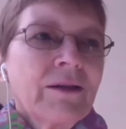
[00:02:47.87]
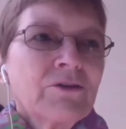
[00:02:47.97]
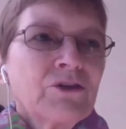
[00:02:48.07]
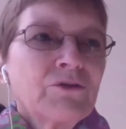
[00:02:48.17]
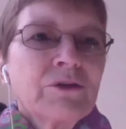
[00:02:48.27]

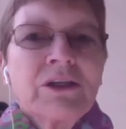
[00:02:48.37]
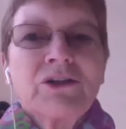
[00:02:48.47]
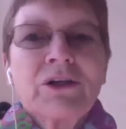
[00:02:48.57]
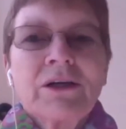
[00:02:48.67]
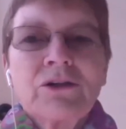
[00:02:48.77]
the
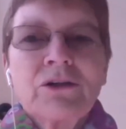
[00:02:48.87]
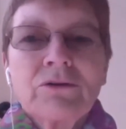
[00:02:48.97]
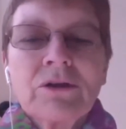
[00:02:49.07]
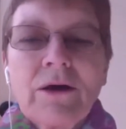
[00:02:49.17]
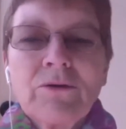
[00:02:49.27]
strategic
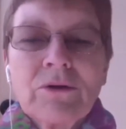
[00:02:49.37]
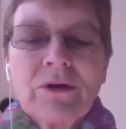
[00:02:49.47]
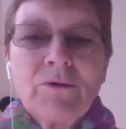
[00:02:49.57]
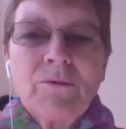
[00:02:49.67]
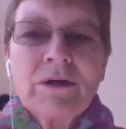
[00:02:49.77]
issues, not
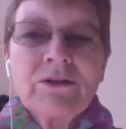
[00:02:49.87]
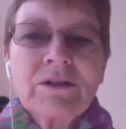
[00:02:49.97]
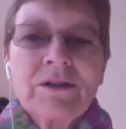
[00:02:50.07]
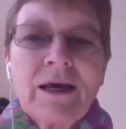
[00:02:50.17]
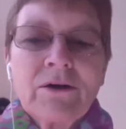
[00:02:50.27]
only the
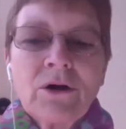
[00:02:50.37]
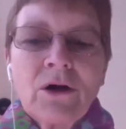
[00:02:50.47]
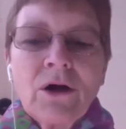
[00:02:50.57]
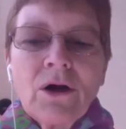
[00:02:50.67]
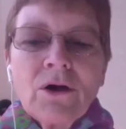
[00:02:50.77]
ones that
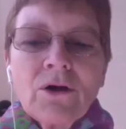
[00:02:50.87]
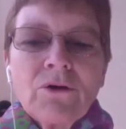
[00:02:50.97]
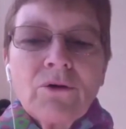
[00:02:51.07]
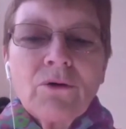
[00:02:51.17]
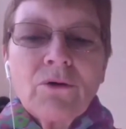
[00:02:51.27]

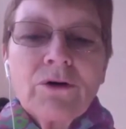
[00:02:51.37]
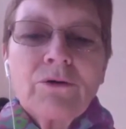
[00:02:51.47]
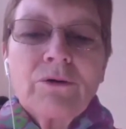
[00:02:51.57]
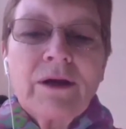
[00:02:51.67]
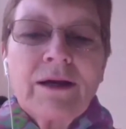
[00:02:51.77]
you're
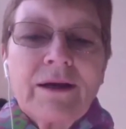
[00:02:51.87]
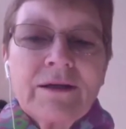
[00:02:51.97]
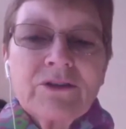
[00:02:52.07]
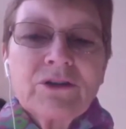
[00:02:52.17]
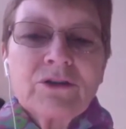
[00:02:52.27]
creating
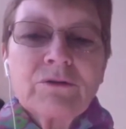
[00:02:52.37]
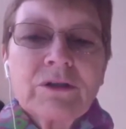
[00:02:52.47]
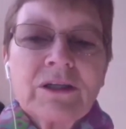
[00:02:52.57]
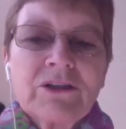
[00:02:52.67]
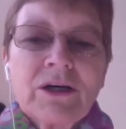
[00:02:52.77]
as a
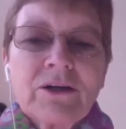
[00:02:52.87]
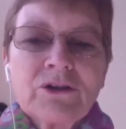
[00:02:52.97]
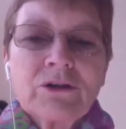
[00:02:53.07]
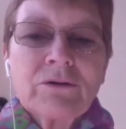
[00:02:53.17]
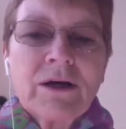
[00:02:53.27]
strategic
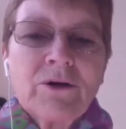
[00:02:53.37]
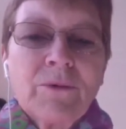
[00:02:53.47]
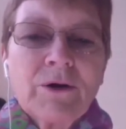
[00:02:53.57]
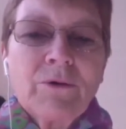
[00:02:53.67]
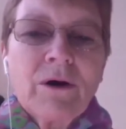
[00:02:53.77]
issue that you
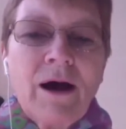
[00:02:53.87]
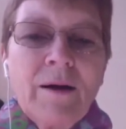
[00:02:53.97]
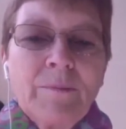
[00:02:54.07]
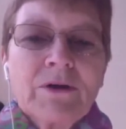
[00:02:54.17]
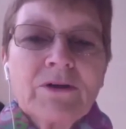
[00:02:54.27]
want to
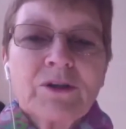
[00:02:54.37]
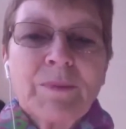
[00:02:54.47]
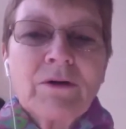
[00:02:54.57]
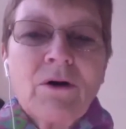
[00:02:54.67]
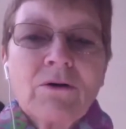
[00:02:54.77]
accomplish,
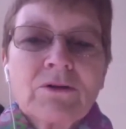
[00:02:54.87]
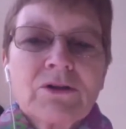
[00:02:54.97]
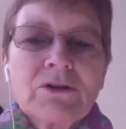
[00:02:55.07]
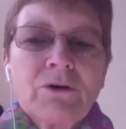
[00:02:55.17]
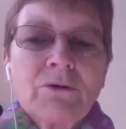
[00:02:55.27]
but
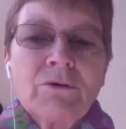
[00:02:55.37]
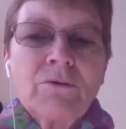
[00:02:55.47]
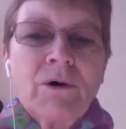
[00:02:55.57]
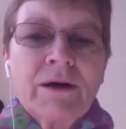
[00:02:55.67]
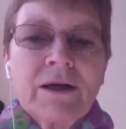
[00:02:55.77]
also
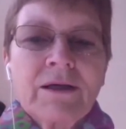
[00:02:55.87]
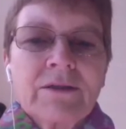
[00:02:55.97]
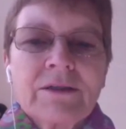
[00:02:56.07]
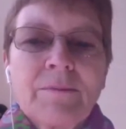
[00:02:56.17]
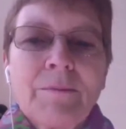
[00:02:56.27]
what
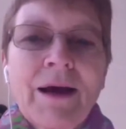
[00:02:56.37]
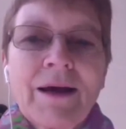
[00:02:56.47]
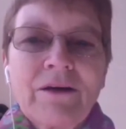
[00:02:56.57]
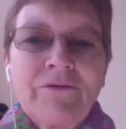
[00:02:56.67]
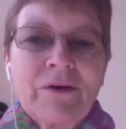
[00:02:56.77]
is the
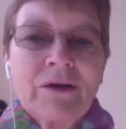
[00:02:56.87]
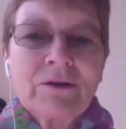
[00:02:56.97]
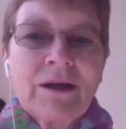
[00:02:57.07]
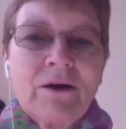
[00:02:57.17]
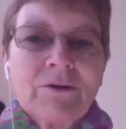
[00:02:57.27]

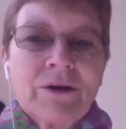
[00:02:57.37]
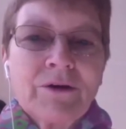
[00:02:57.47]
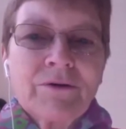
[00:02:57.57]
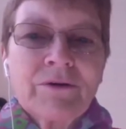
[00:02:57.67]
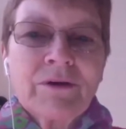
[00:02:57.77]
minefield out
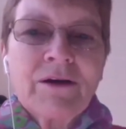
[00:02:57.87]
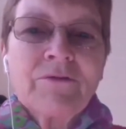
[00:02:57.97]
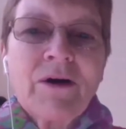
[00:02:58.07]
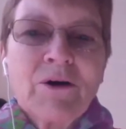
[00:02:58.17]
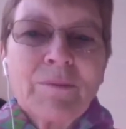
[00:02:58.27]
there, the
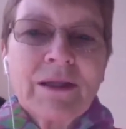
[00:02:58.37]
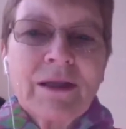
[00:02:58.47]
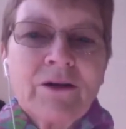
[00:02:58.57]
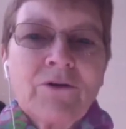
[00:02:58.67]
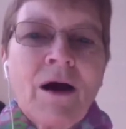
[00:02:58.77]
environment
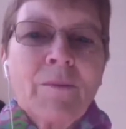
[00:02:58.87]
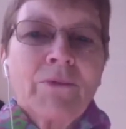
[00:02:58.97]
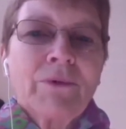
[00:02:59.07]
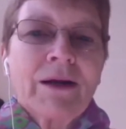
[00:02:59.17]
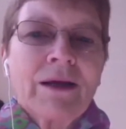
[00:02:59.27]
that you're
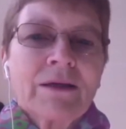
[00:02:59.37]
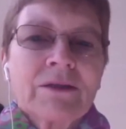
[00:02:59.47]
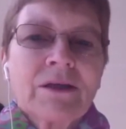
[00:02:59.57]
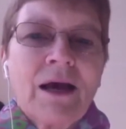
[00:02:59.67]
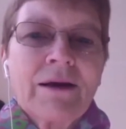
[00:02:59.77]
operating
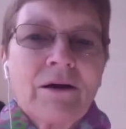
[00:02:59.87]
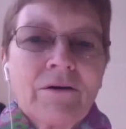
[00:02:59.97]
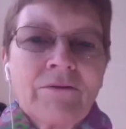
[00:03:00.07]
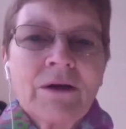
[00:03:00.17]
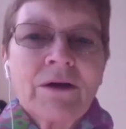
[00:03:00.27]
inside
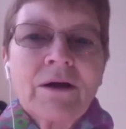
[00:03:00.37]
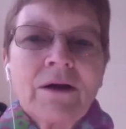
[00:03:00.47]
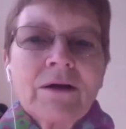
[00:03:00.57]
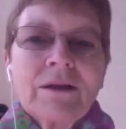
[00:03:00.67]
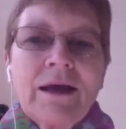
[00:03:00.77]
of,
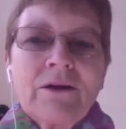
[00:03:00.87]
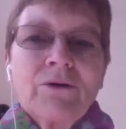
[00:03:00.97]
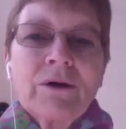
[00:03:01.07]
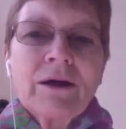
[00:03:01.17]
that you